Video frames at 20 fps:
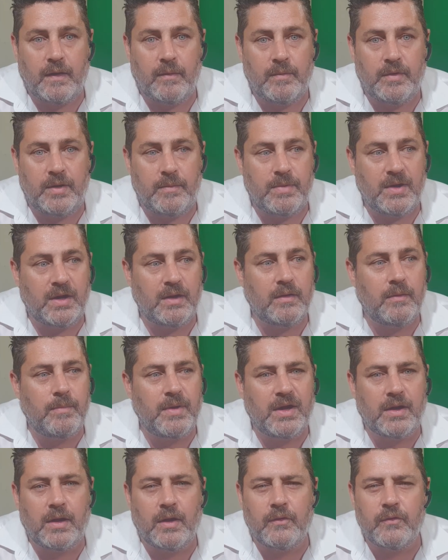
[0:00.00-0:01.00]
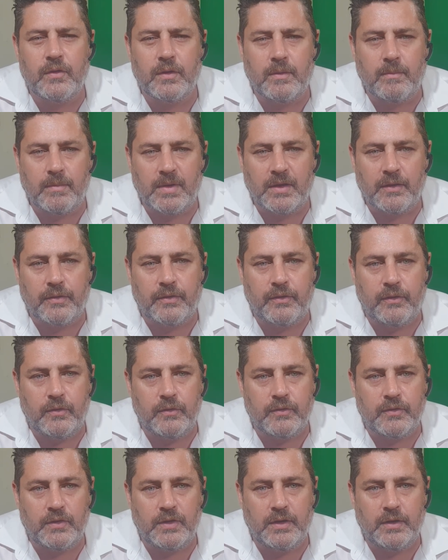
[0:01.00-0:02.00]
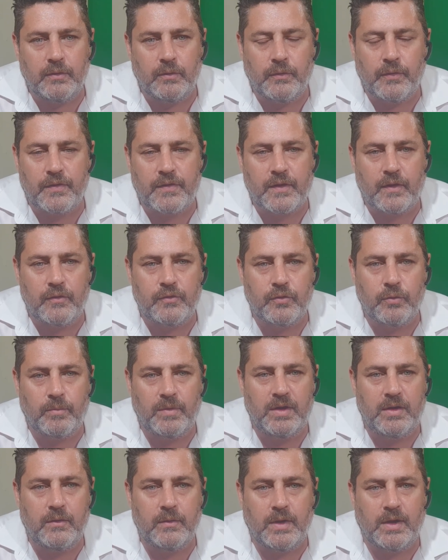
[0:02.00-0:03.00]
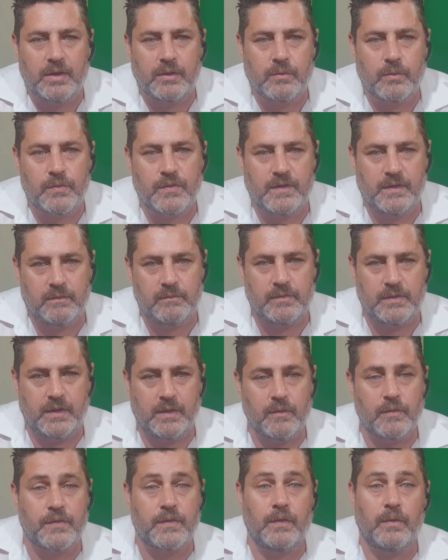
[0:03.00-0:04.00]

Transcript: how many, about 100 a month usually, and all the social media articles and everything else.